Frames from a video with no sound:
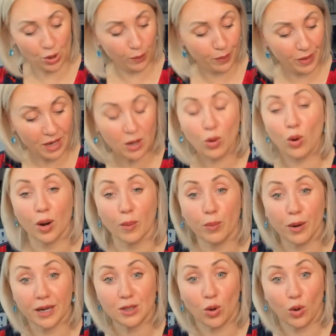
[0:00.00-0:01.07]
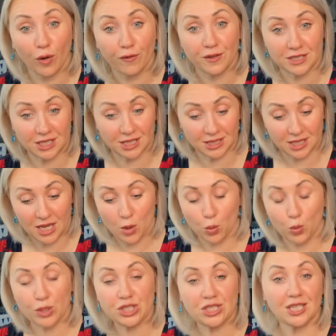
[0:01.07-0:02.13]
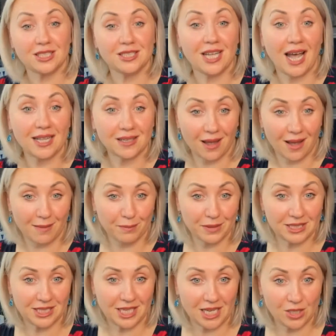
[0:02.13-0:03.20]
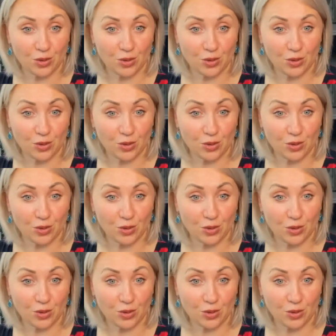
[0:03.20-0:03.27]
big corporate offices which did not compensate